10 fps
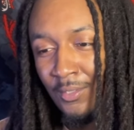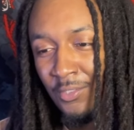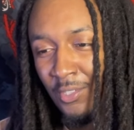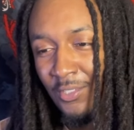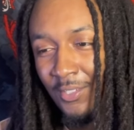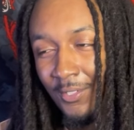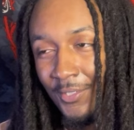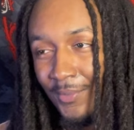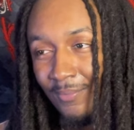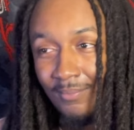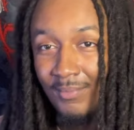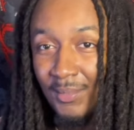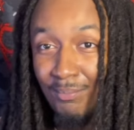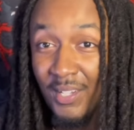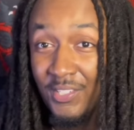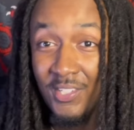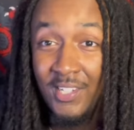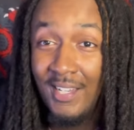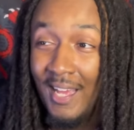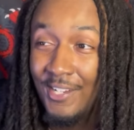She's just been
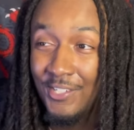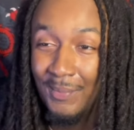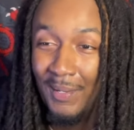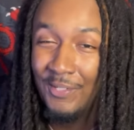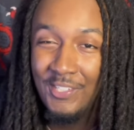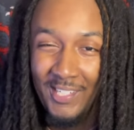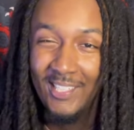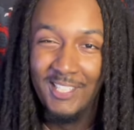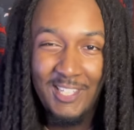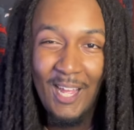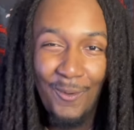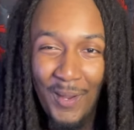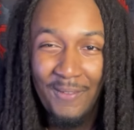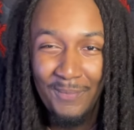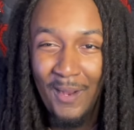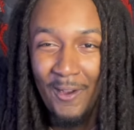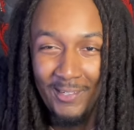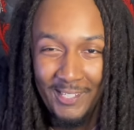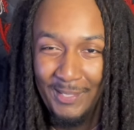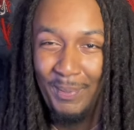missing action. Maybe she needs to stay away from all
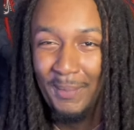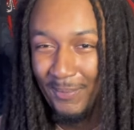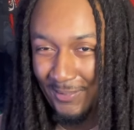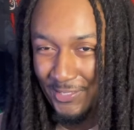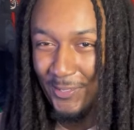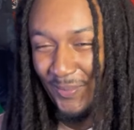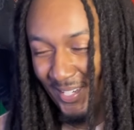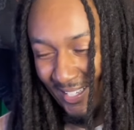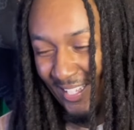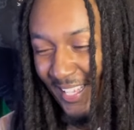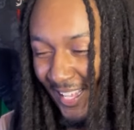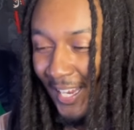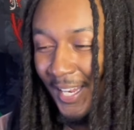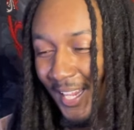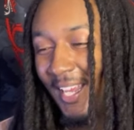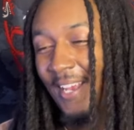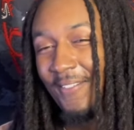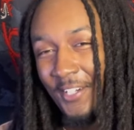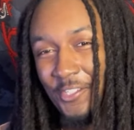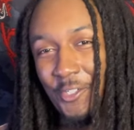these people if she want to live
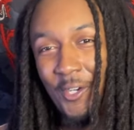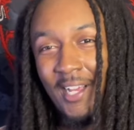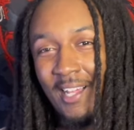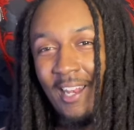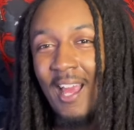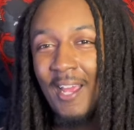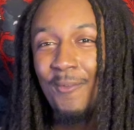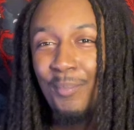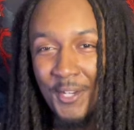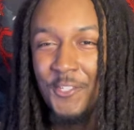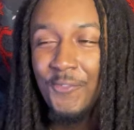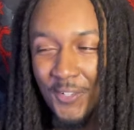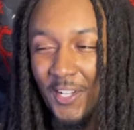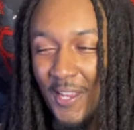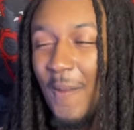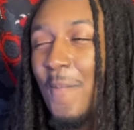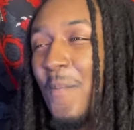and enjoy her life peacefully.